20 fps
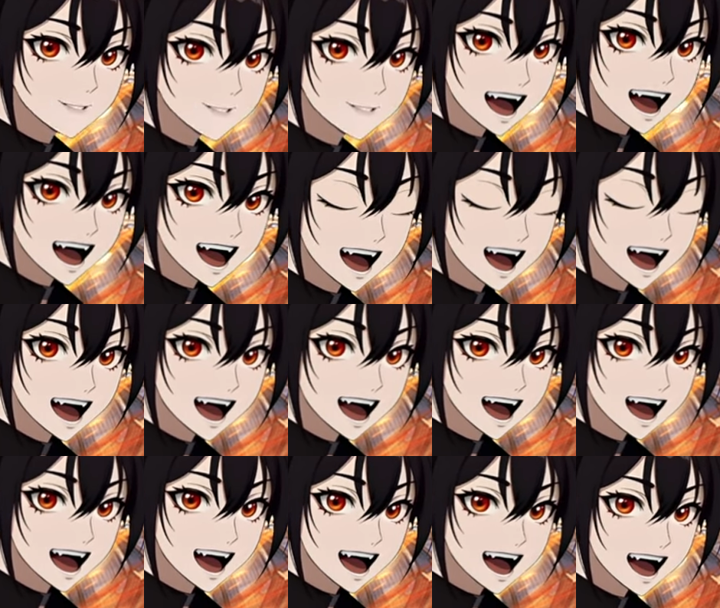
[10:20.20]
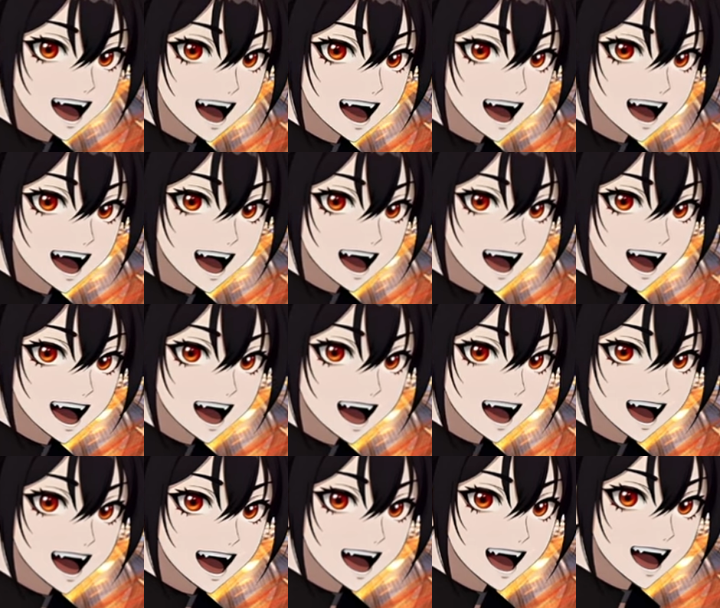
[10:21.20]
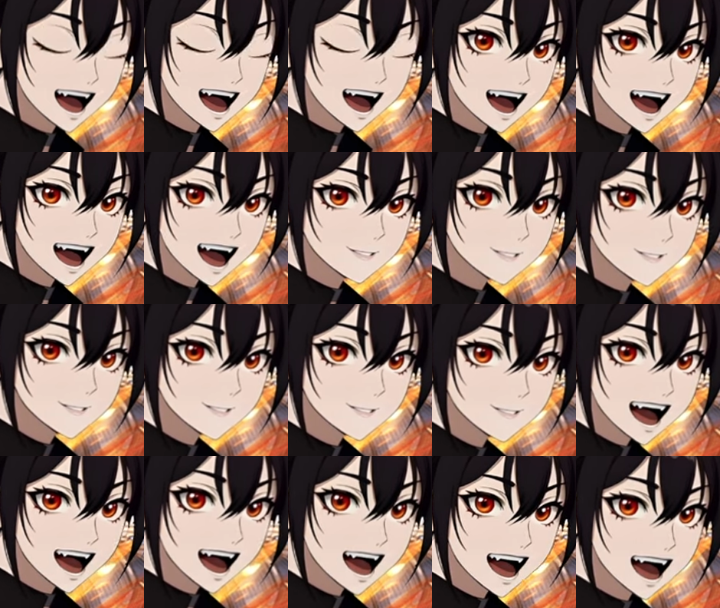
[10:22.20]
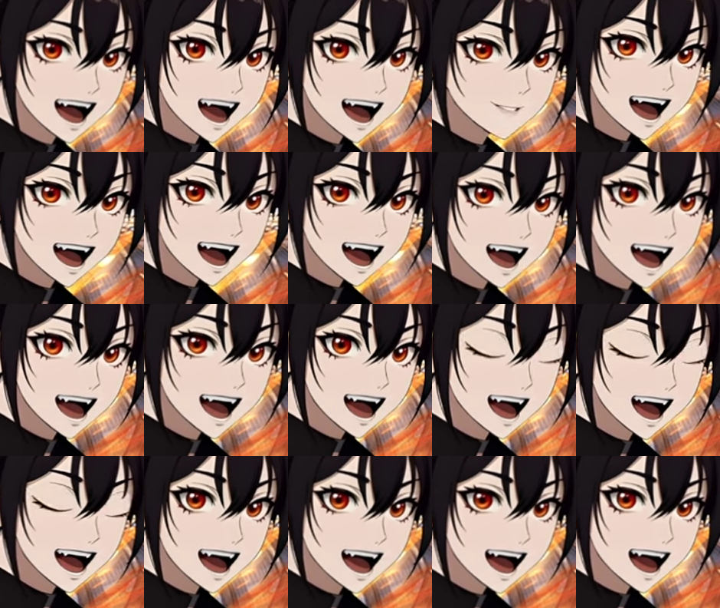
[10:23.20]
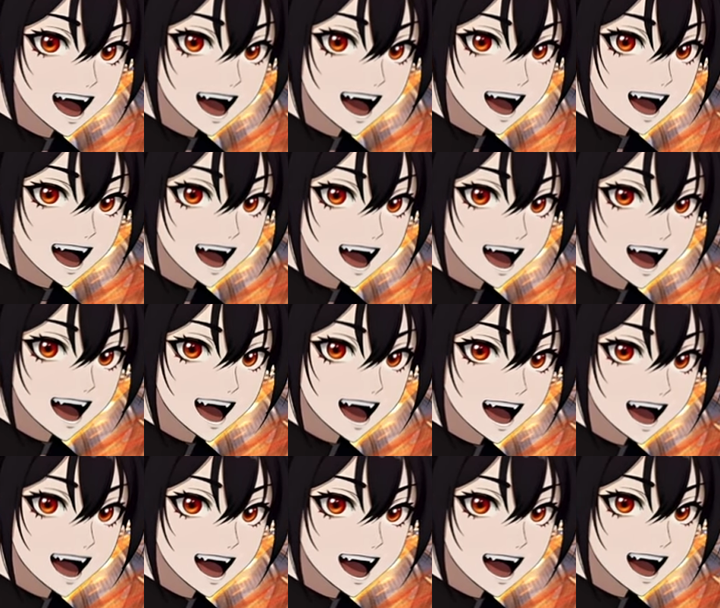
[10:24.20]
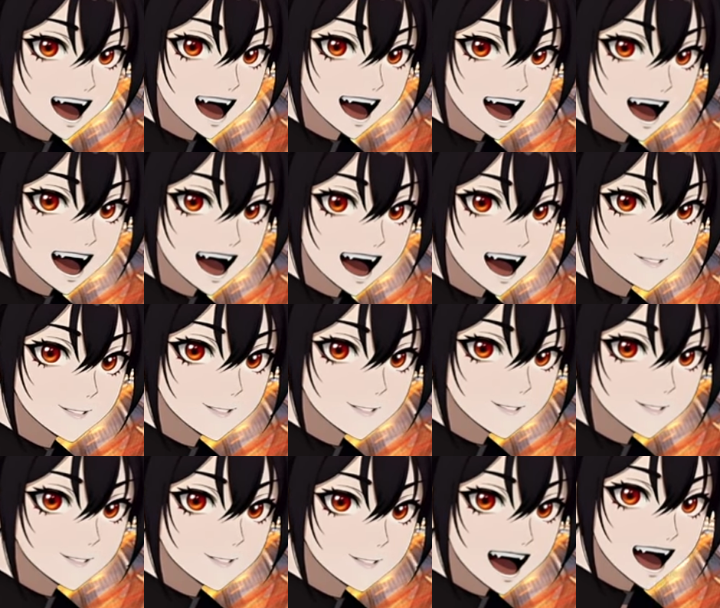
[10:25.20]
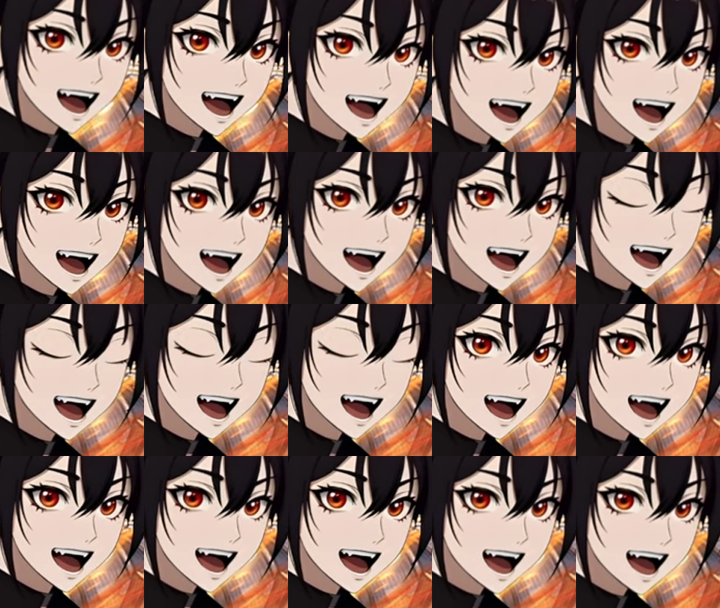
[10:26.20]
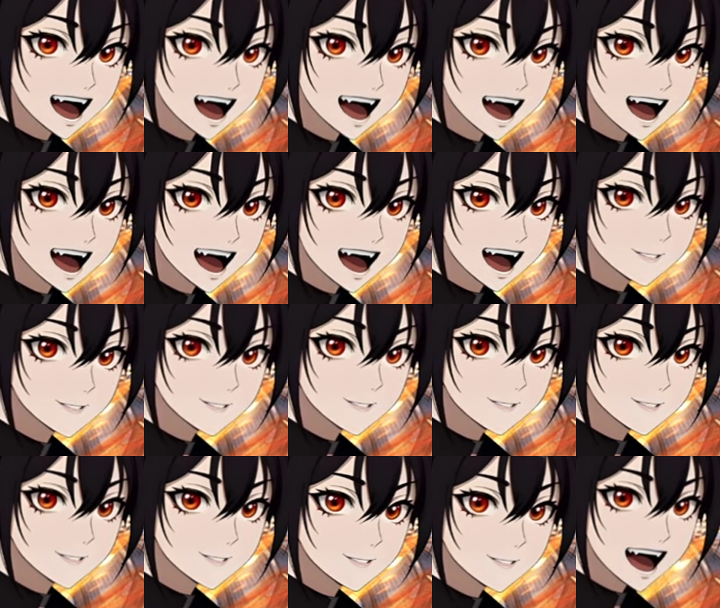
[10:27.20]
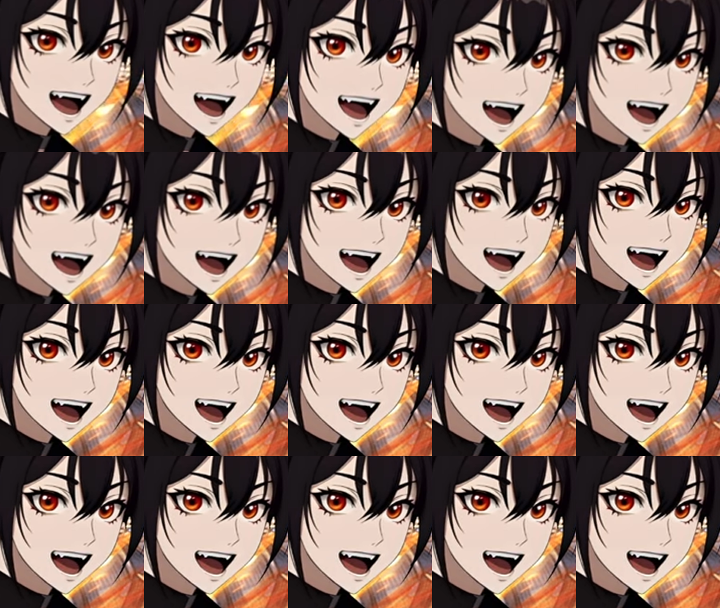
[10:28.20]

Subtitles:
This is a little bit low, but then again, it's the key, it's mostly a support. I'm not really going to touch that one. Might still be